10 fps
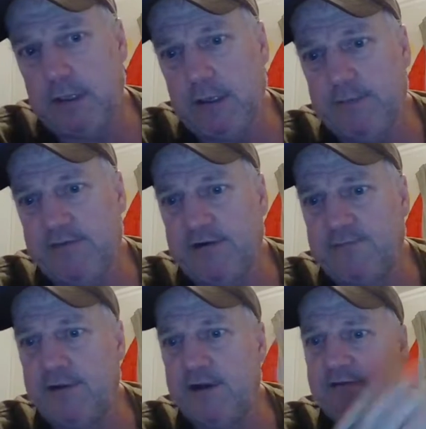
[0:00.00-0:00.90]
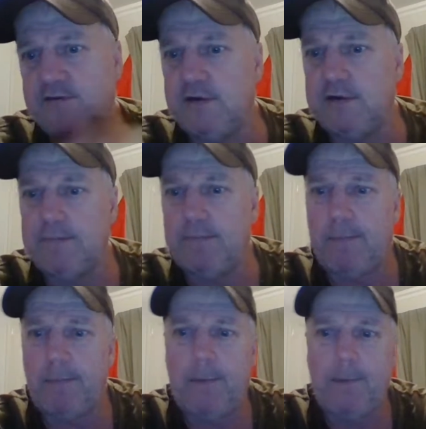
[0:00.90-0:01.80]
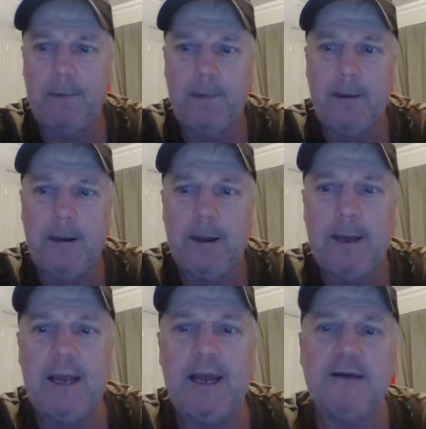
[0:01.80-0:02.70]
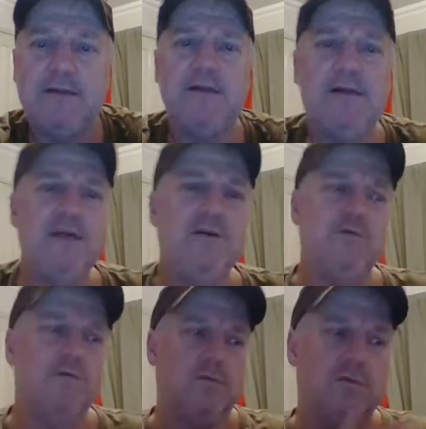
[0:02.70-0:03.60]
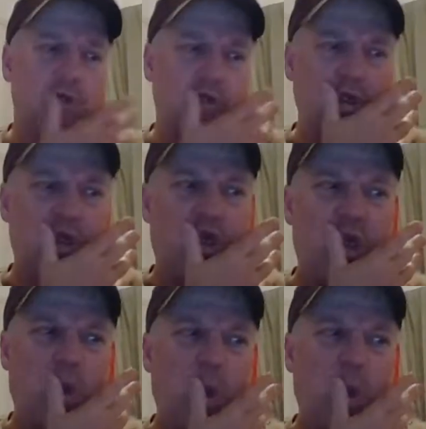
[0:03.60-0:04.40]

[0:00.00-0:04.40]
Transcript: of our friends on it. Yeah, they'll look good.